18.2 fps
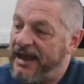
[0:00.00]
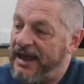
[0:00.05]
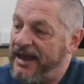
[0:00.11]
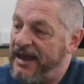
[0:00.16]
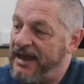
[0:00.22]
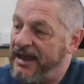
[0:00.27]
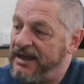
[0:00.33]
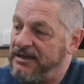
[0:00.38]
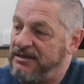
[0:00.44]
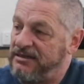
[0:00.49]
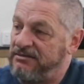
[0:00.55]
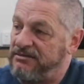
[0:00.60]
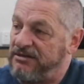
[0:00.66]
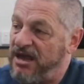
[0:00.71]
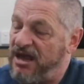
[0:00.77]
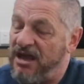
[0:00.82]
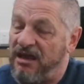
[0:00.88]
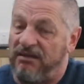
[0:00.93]
And
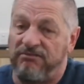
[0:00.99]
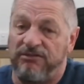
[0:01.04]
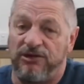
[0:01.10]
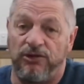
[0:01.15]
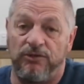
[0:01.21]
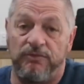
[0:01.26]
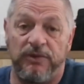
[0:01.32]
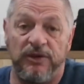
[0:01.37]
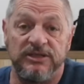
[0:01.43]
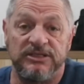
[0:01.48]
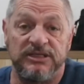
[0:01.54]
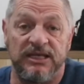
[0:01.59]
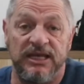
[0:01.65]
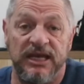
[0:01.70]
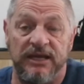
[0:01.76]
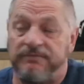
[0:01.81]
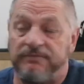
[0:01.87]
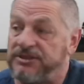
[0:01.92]
yeah, good piece
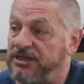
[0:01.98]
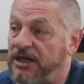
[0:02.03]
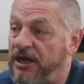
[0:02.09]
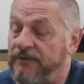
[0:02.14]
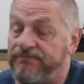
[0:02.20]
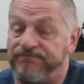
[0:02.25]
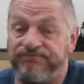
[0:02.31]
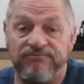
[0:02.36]
of kit. So